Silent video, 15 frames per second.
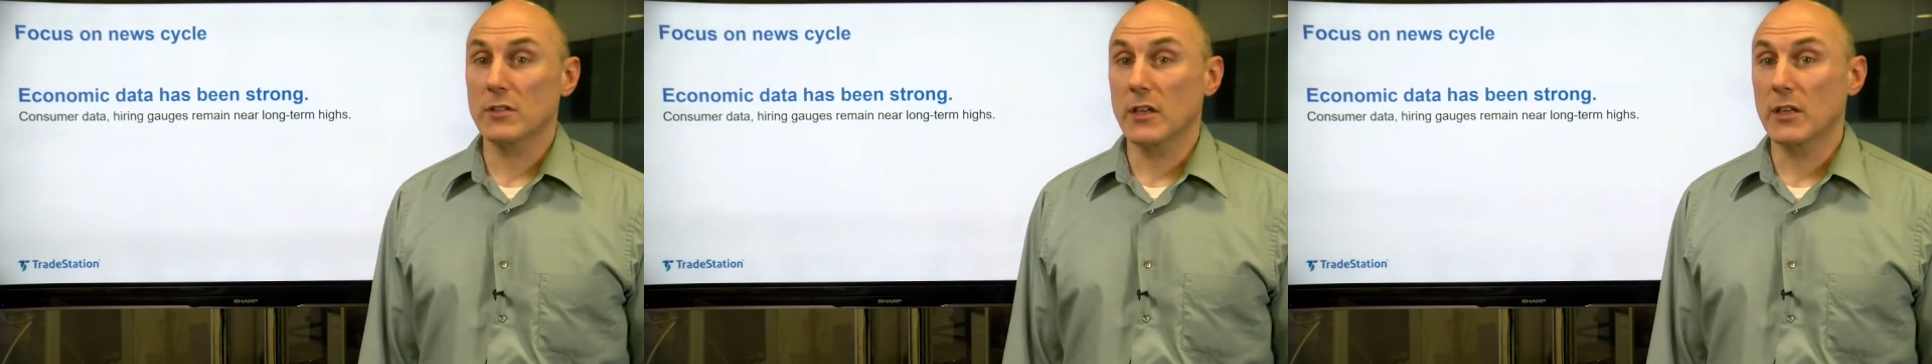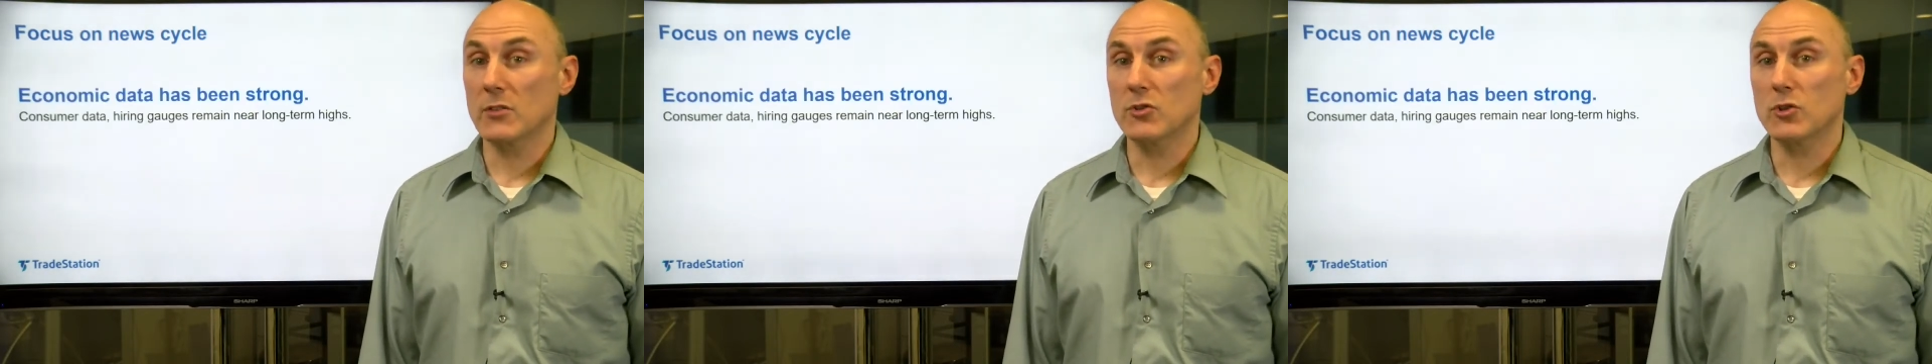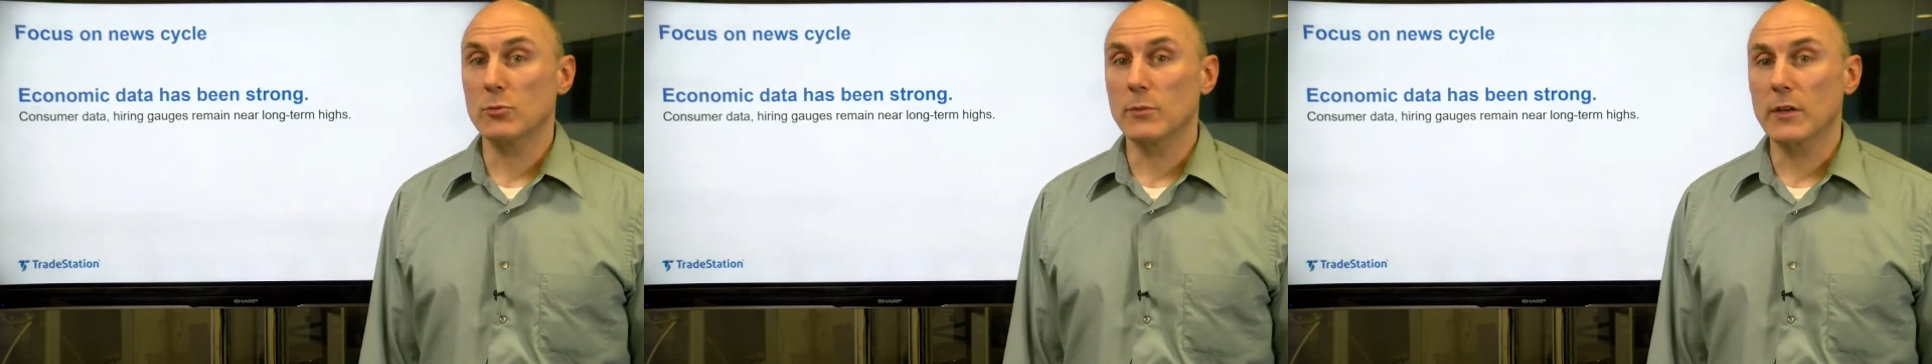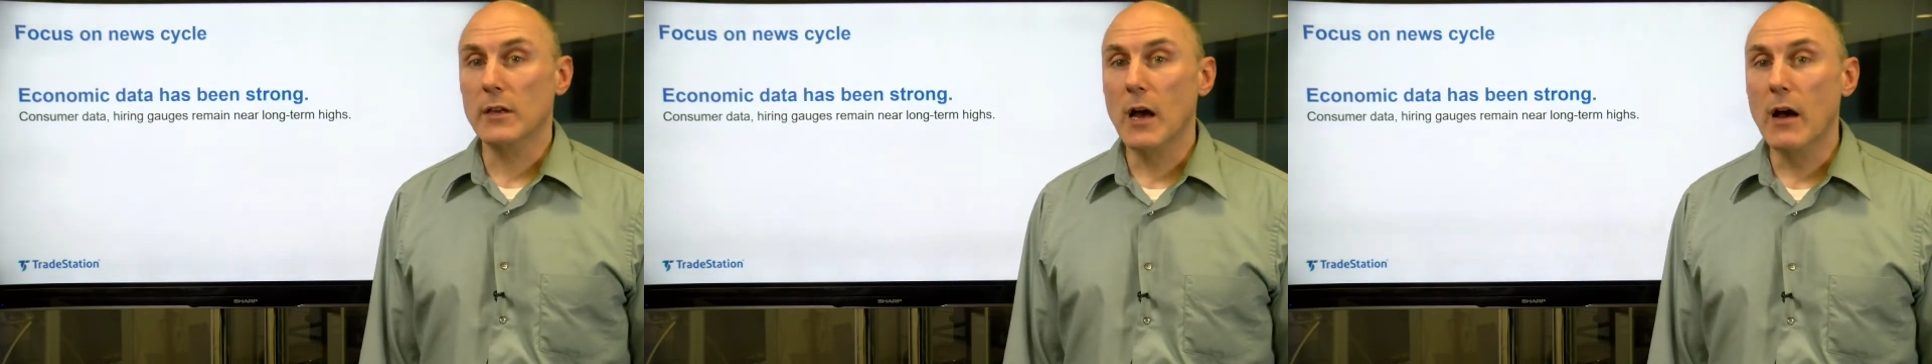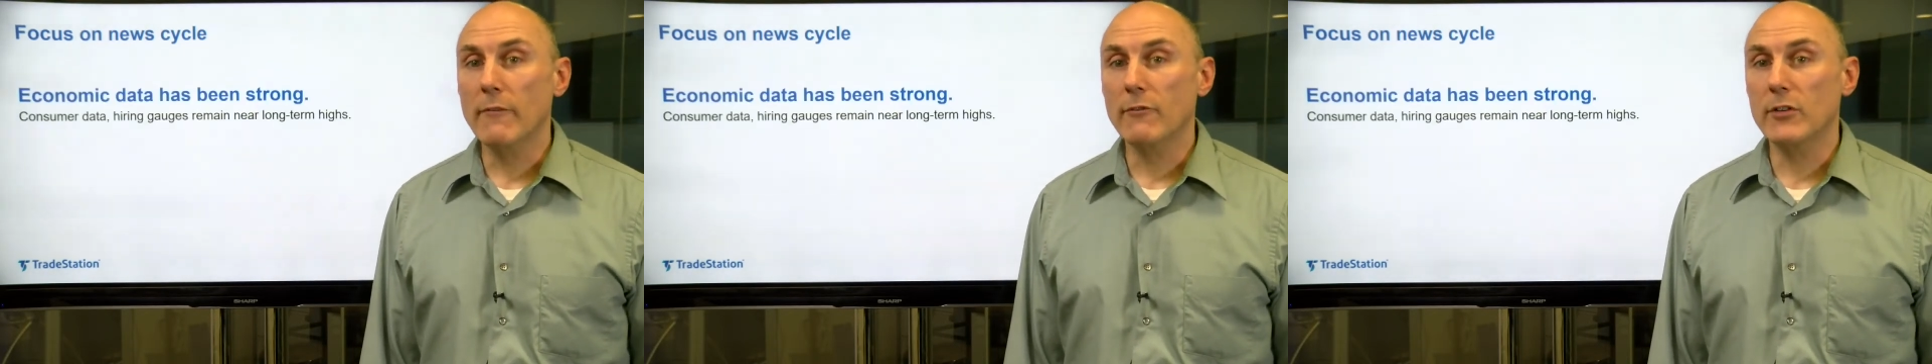like consumer
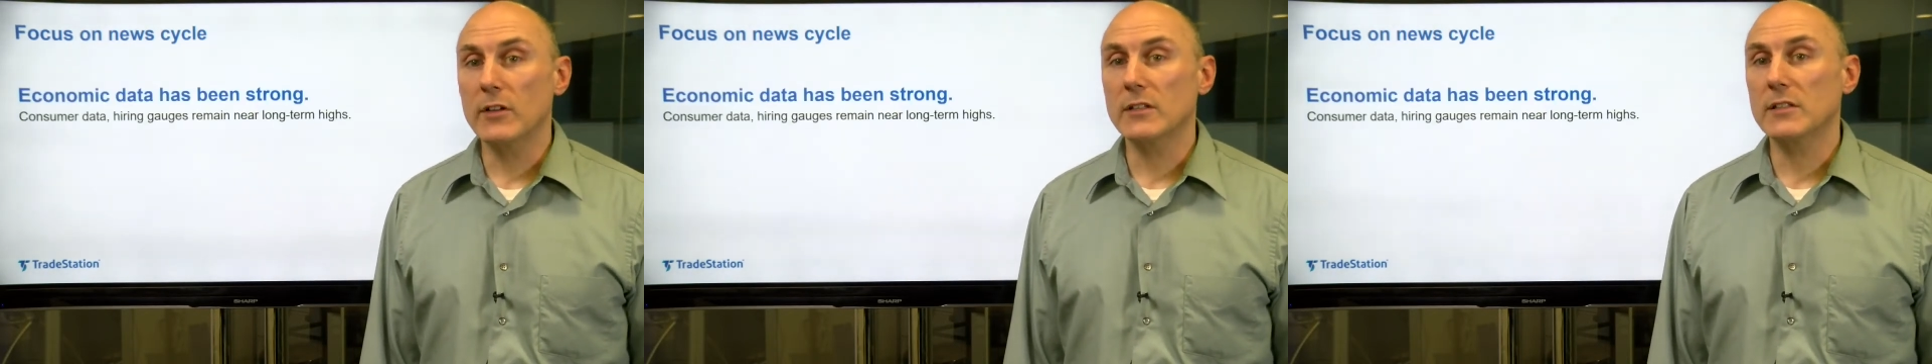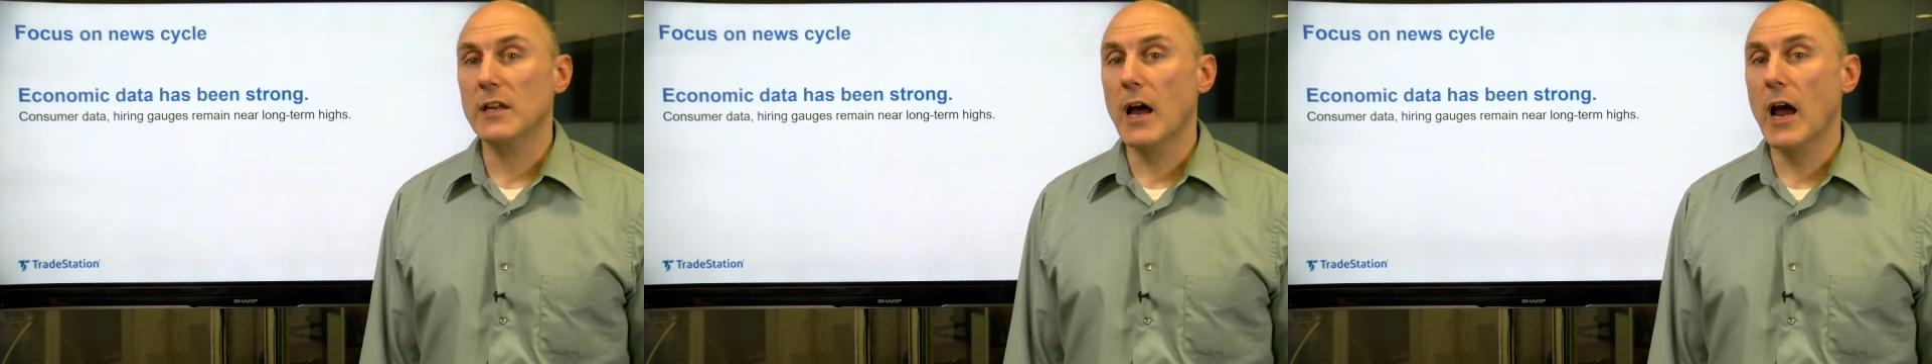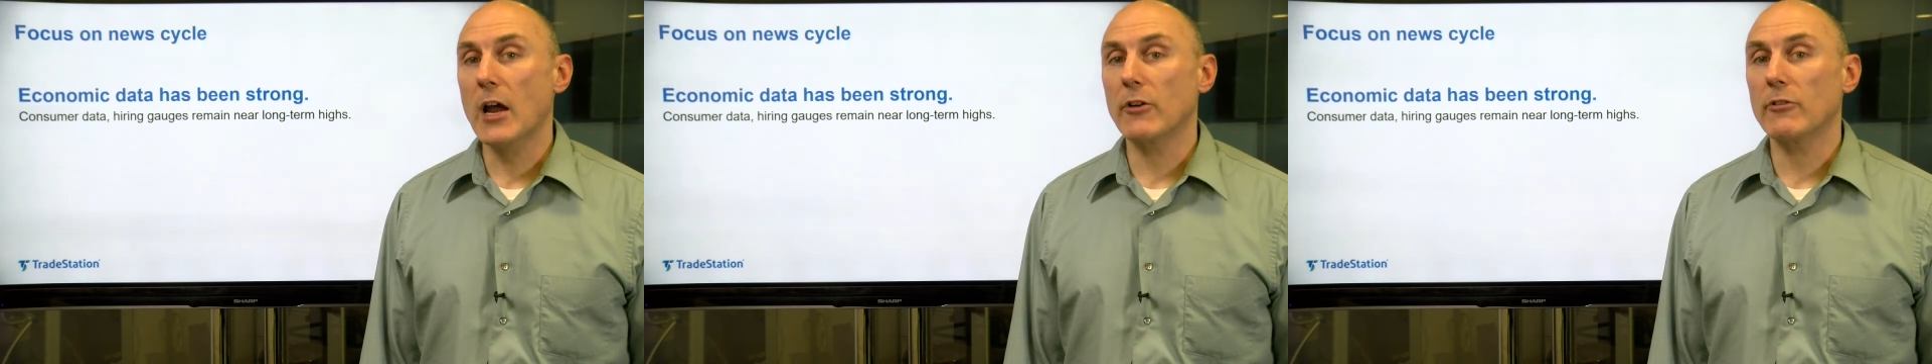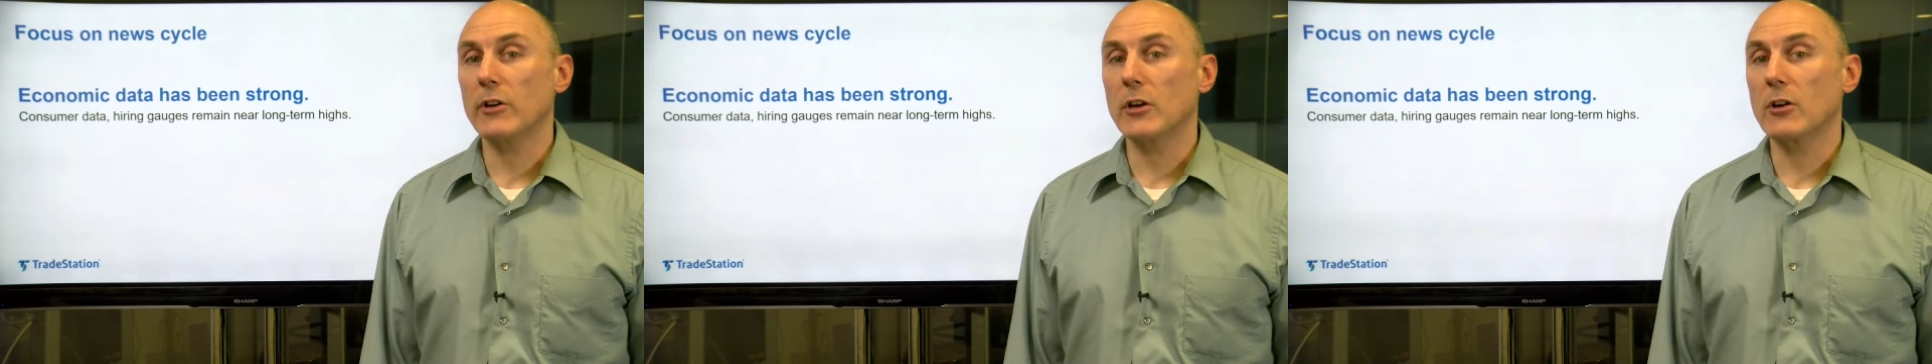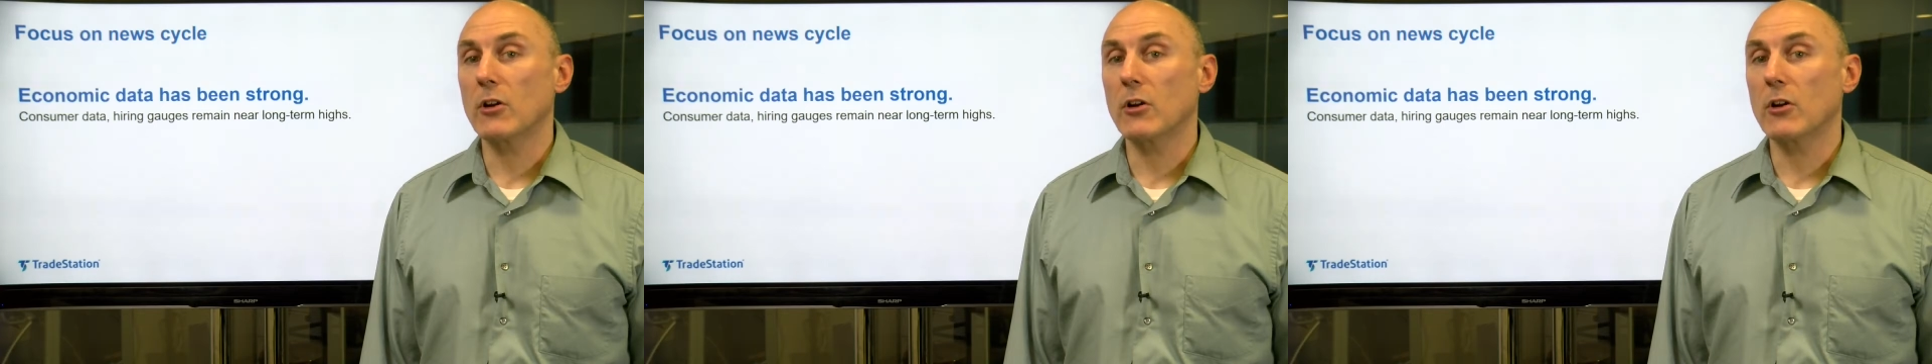confidence and hiring